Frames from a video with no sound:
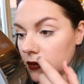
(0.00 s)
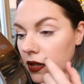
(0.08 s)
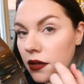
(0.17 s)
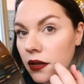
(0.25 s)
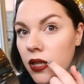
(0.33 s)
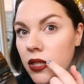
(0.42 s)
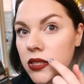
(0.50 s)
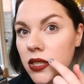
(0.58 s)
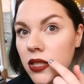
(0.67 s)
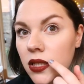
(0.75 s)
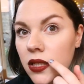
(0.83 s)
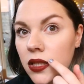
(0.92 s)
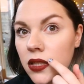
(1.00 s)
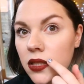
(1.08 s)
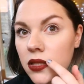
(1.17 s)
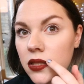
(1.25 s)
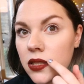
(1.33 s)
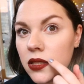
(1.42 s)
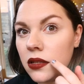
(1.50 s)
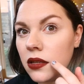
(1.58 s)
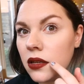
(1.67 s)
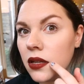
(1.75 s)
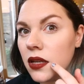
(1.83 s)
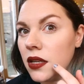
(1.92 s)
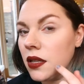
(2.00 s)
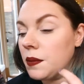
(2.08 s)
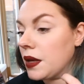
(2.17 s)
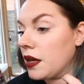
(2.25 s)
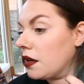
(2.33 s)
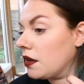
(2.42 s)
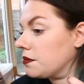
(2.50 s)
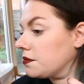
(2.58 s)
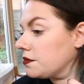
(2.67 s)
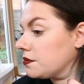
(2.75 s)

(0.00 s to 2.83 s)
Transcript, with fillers: and like a teeny tiny bit